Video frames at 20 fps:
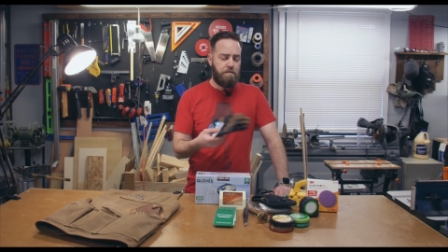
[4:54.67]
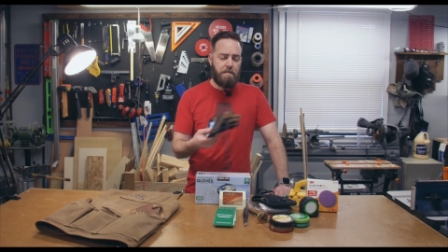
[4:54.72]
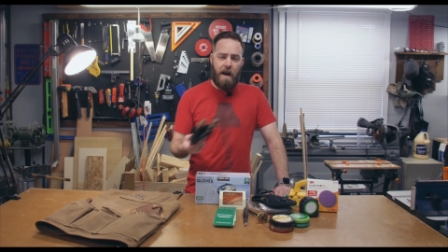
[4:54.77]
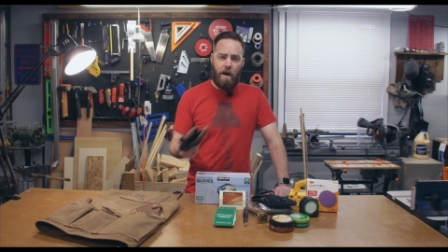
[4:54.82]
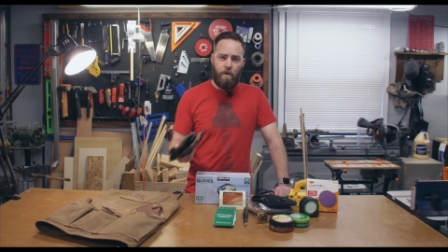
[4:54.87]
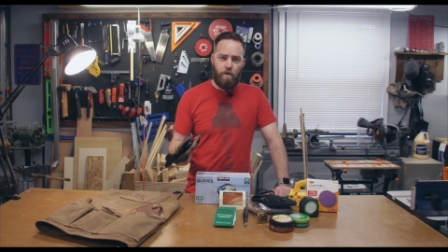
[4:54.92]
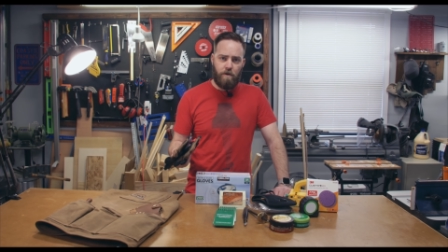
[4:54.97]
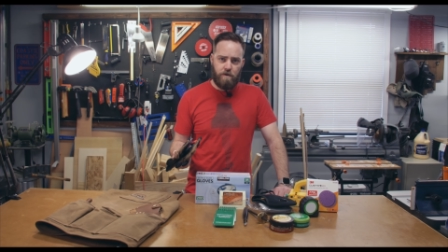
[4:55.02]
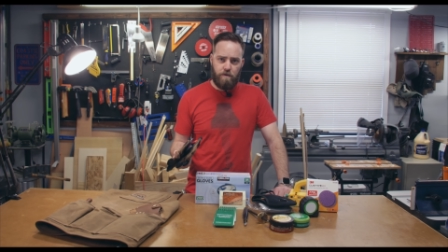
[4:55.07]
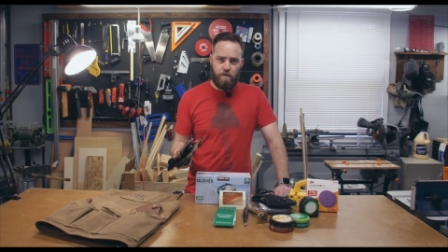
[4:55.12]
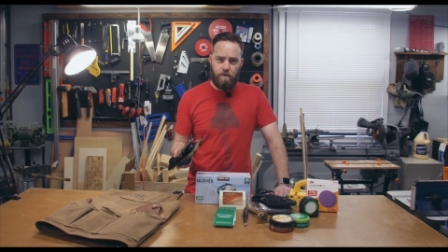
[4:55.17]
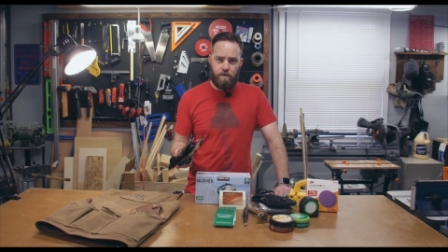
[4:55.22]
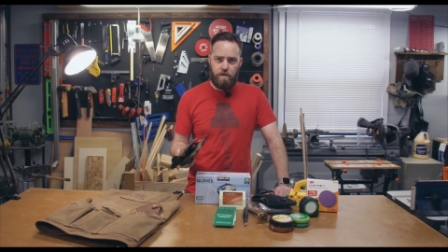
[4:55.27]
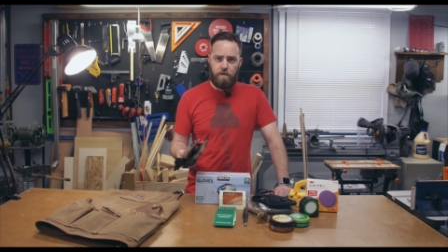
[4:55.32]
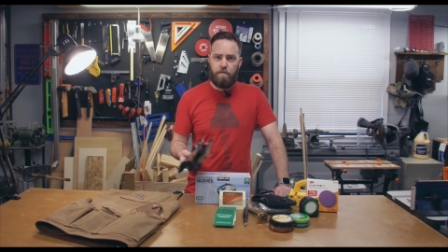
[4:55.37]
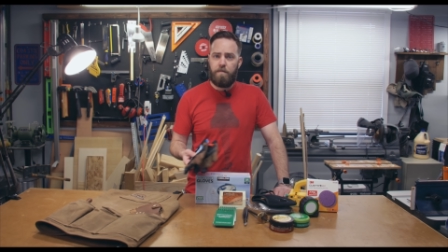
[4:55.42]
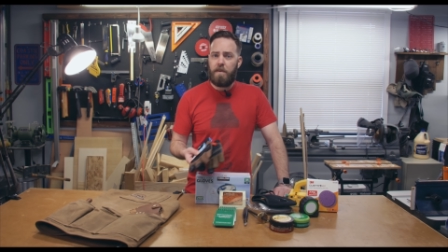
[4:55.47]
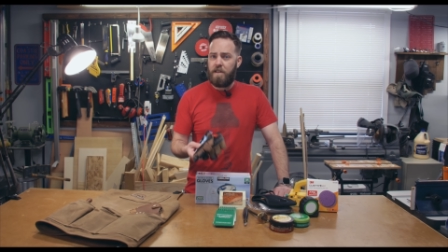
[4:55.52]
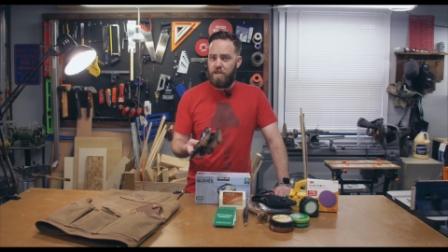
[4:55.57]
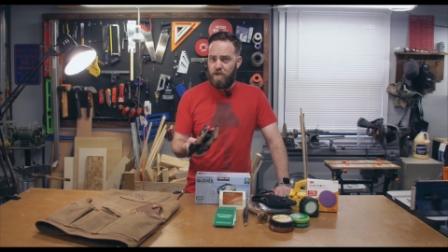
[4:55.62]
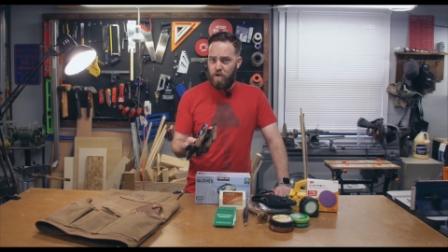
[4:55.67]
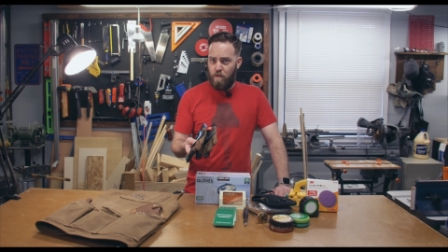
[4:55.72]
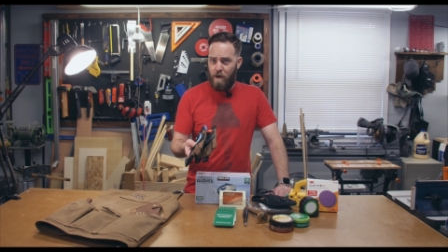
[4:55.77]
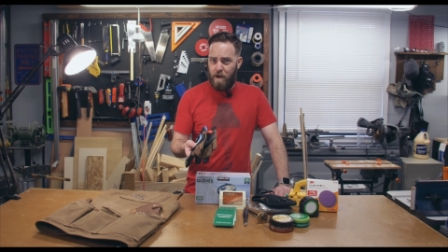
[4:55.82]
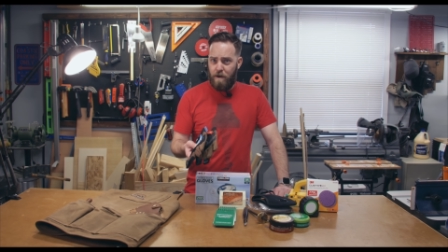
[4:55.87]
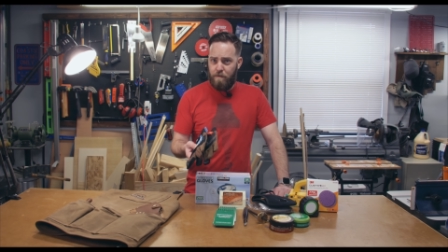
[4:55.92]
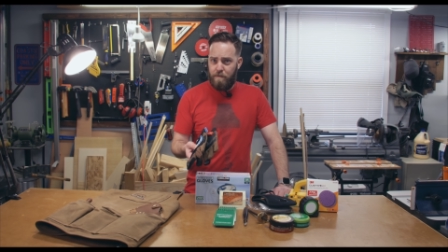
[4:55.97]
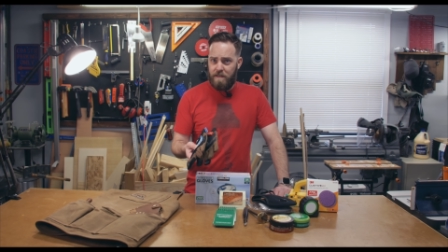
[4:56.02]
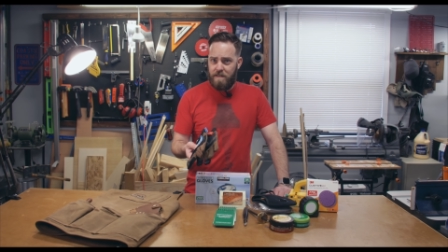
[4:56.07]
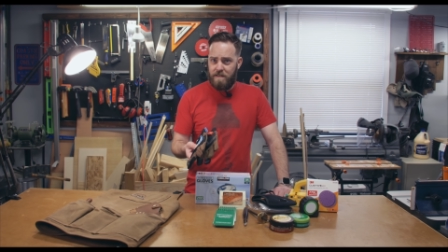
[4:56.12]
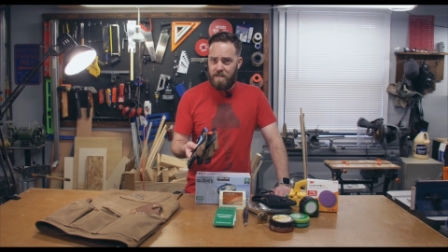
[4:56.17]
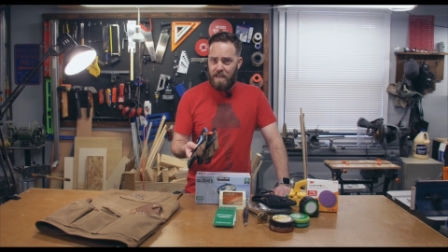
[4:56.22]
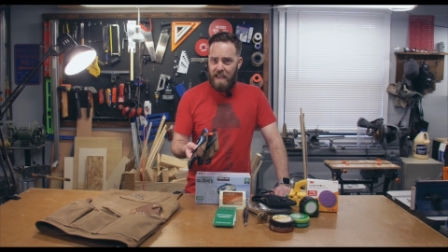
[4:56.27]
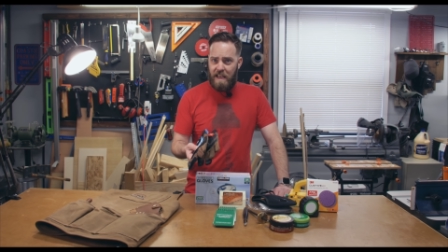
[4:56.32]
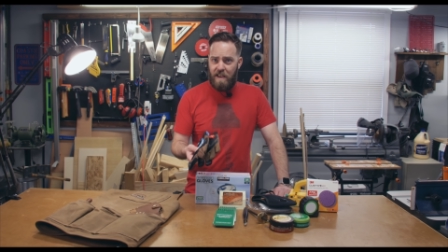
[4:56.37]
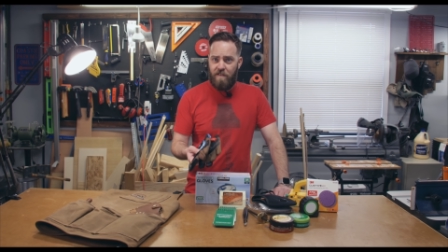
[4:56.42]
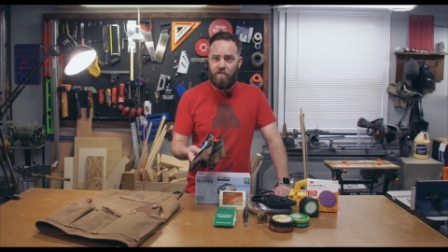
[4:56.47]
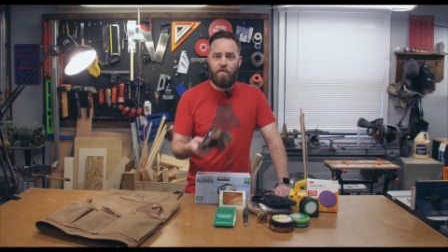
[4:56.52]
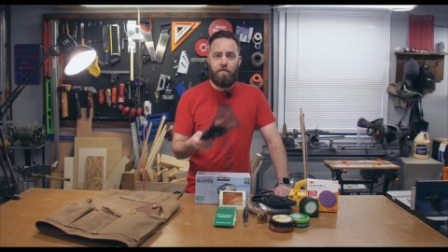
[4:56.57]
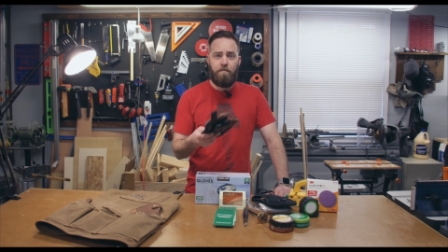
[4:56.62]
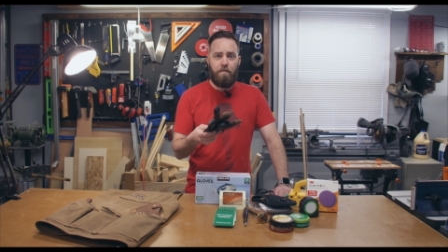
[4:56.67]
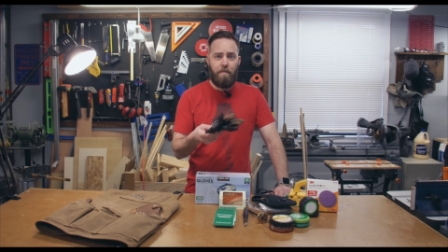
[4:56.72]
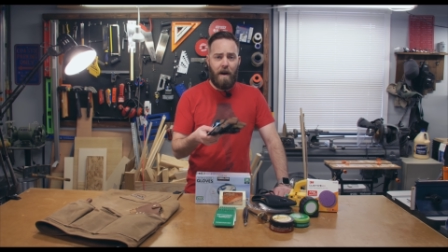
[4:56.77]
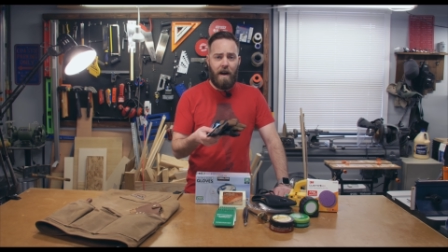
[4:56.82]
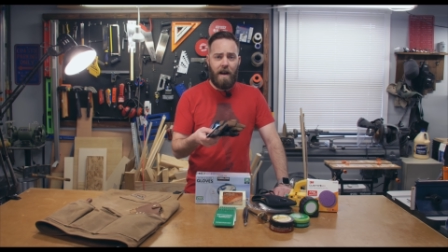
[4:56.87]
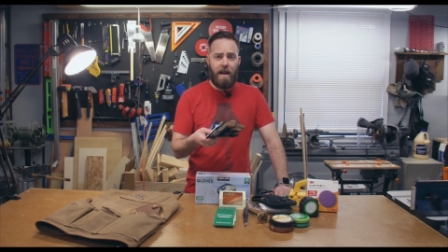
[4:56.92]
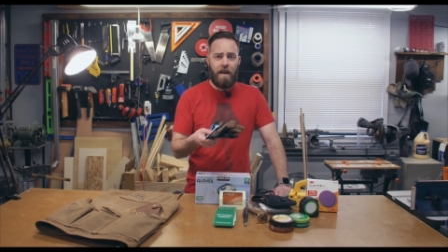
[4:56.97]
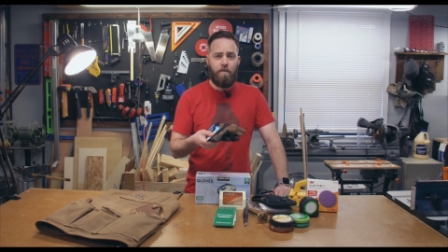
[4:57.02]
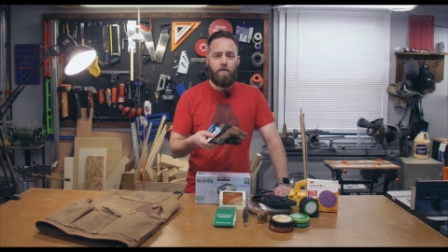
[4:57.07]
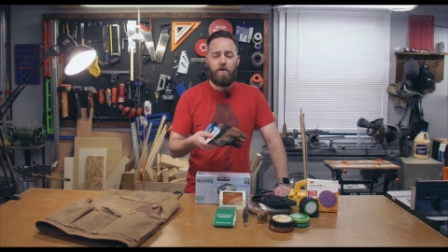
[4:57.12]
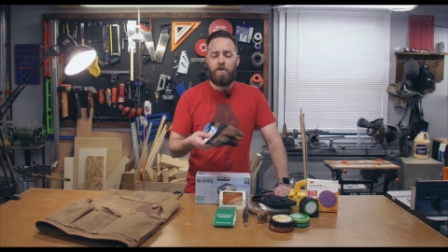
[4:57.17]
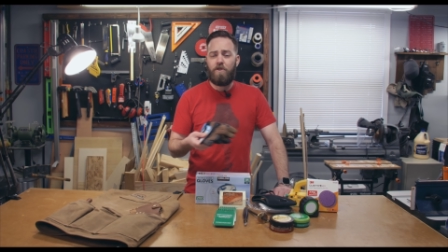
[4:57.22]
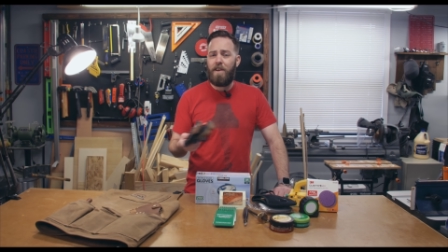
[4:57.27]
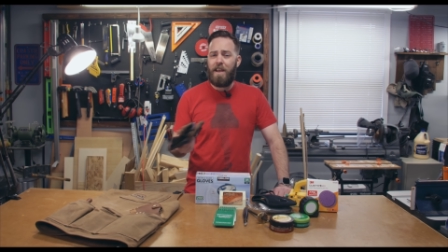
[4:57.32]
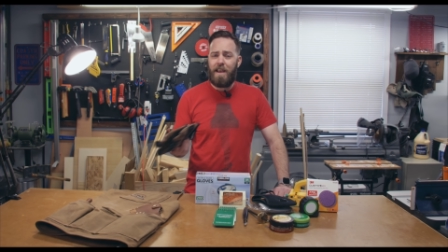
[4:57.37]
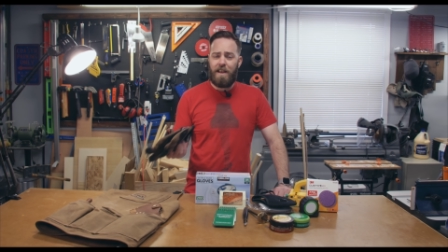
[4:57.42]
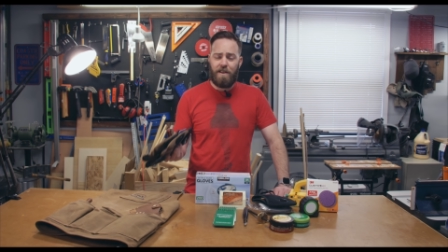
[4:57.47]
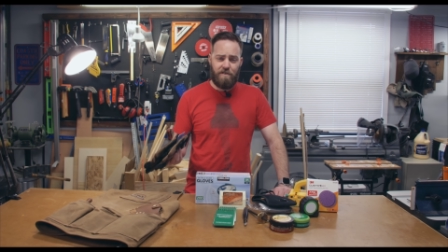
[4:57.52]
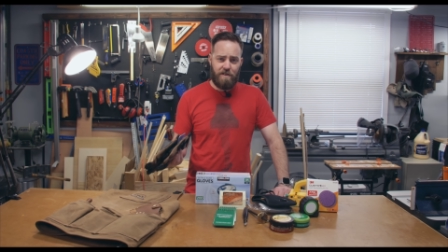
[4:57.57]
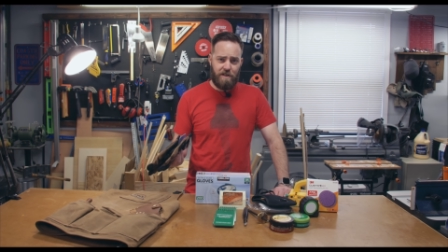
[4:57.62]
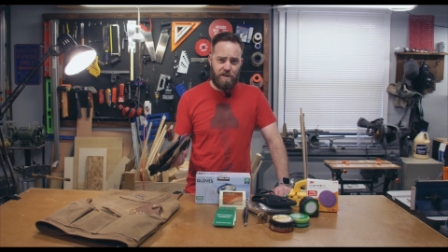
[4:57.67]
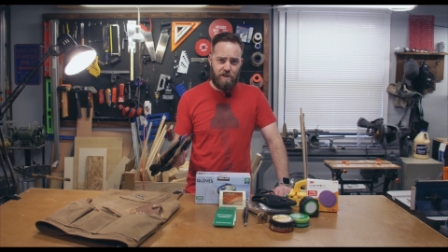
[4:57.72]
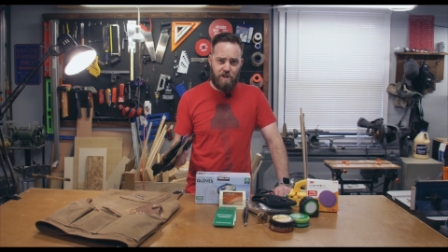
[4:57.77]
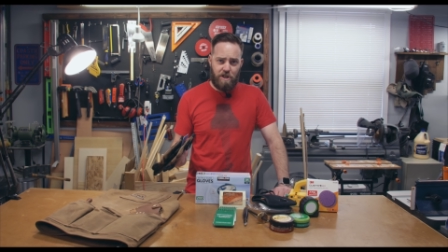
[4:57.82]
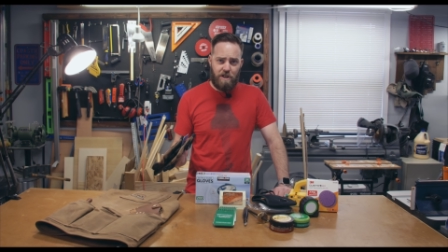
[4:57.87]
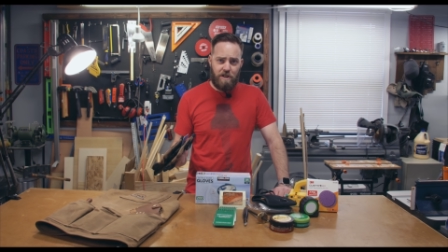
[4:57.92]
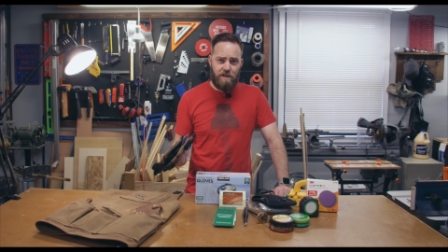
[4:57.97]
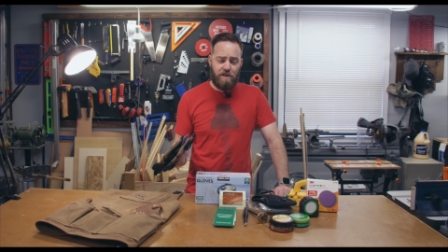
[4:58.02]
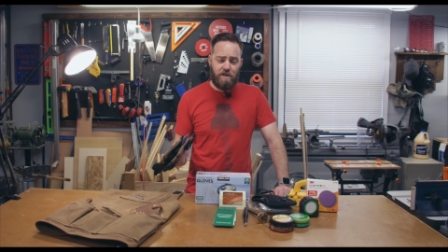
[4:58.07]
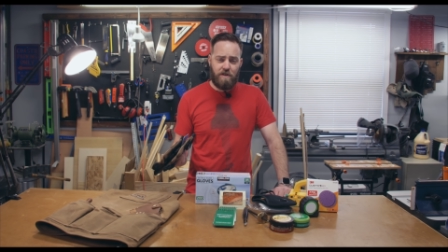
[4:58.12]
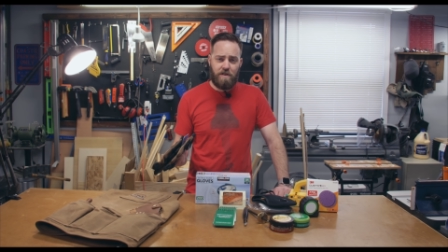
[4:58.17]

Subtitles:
power tools because you want to be safe, but when you're handling sheet